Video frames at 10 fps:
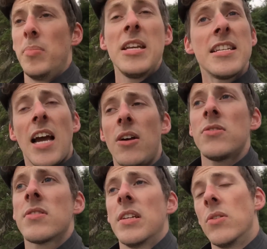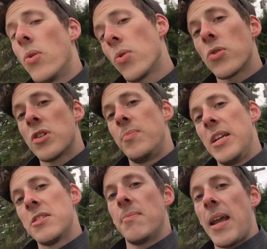beach house in Old Orchard
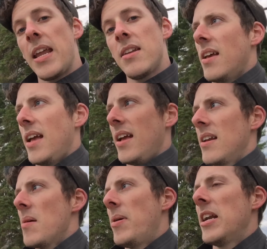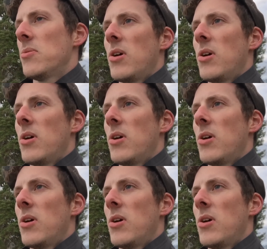Beach, Maine. And I painted